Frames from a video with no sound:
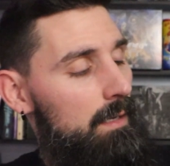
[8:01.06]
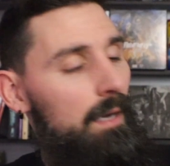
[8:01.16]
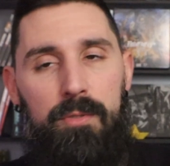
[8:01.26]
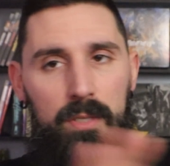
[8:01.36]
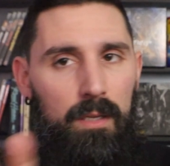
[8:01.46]

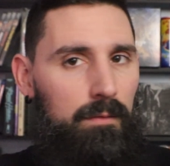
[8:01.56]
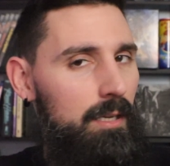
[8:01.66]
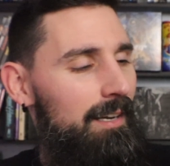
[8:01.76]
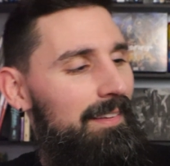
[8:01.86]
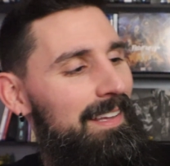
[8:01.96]
I'm just kidding.
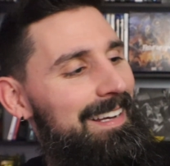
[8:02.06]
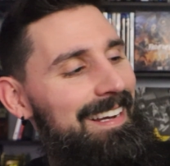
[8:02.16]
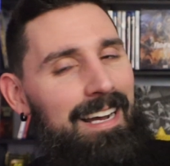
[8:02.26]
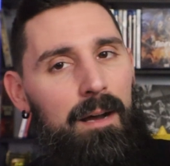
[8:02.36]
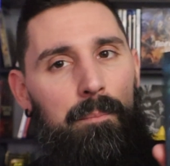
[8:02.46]

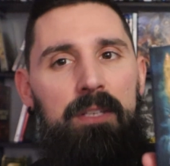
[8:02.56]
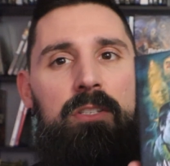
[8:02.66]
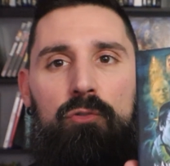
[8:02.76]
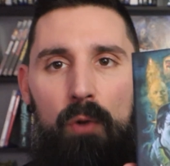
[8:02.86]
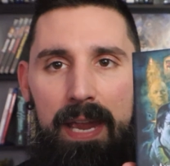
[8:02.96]

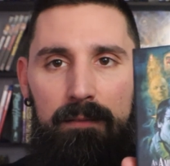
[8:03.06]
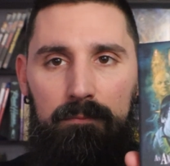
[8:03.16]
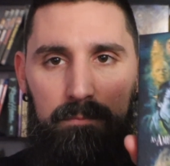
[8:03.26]
This is great.